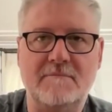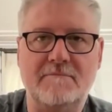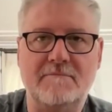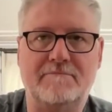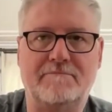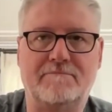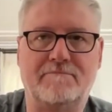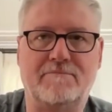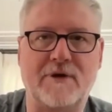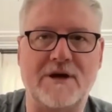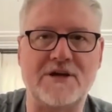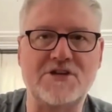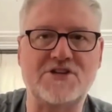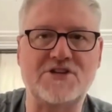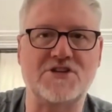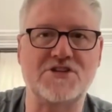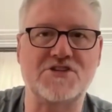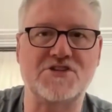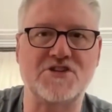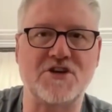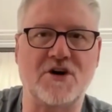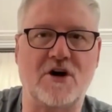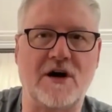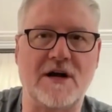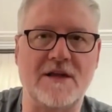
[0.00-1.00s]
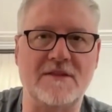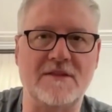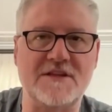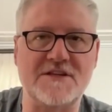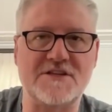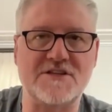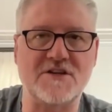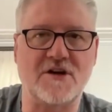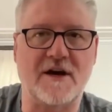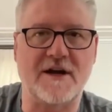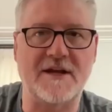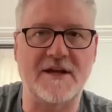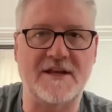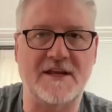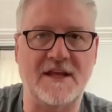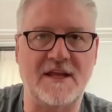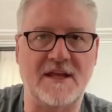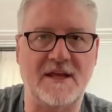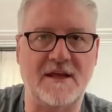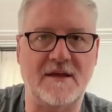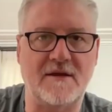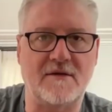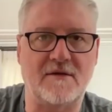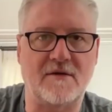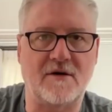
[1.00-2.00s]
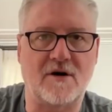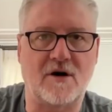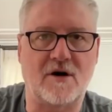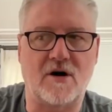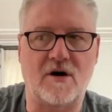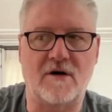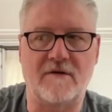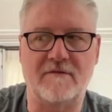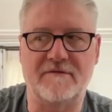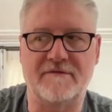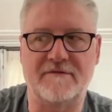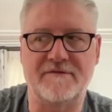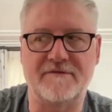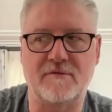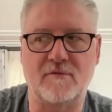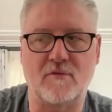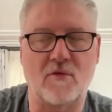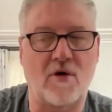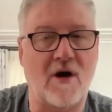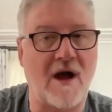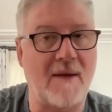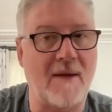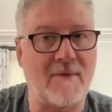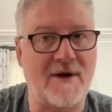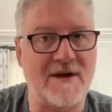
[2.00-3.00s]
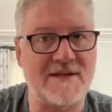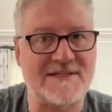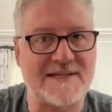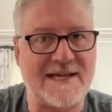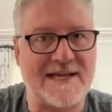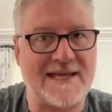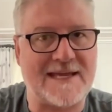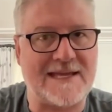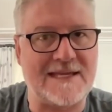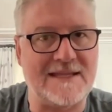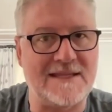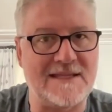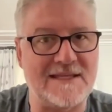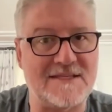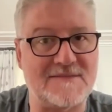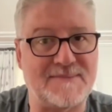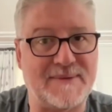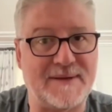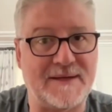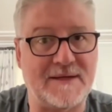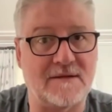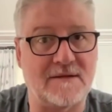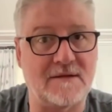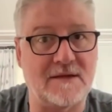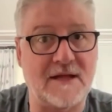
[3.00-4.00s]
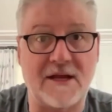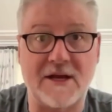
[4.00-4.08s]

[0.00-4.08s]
brushed aside this idea of why am I taking this pill?